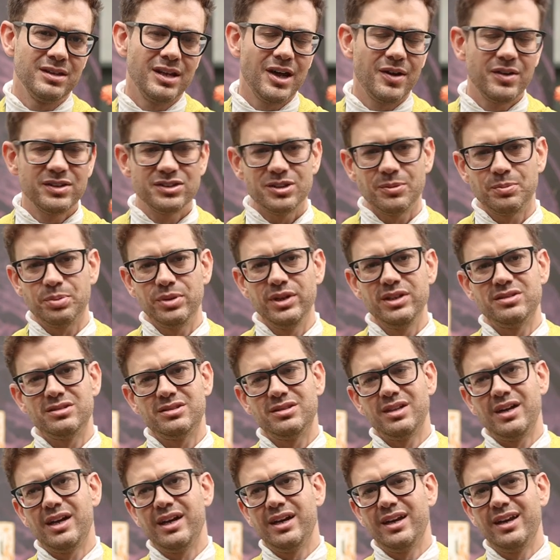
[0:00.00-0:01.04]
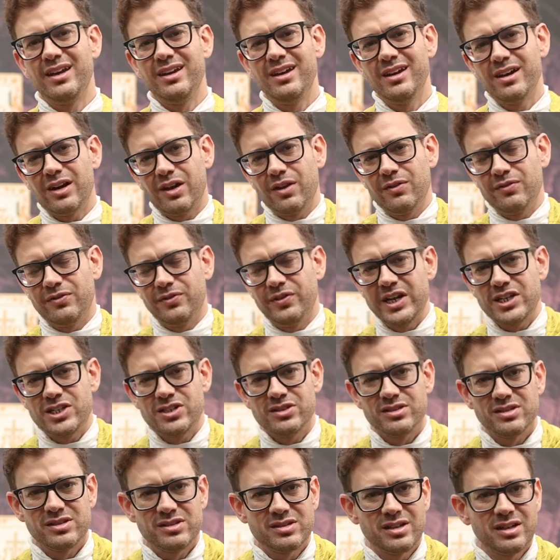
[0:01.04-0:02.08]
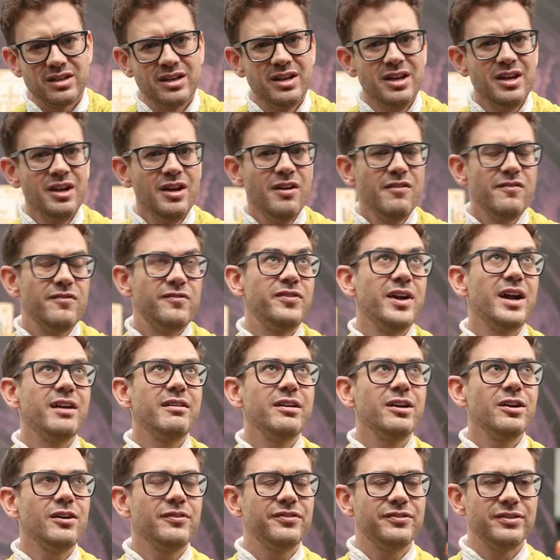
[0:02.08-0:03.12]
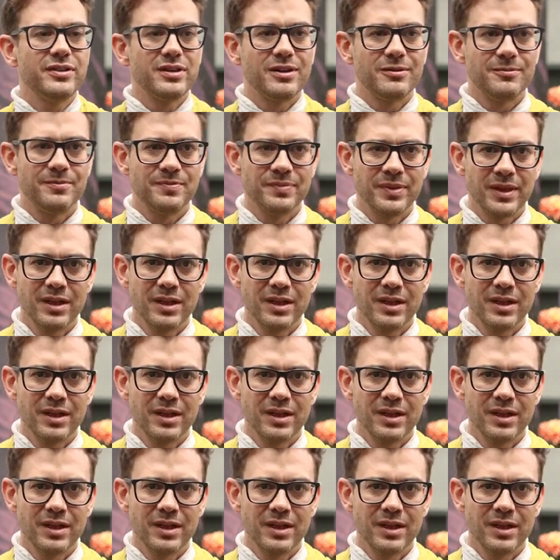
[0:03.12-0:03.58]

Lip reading: Now, as a priest, I hear confessions, and very often,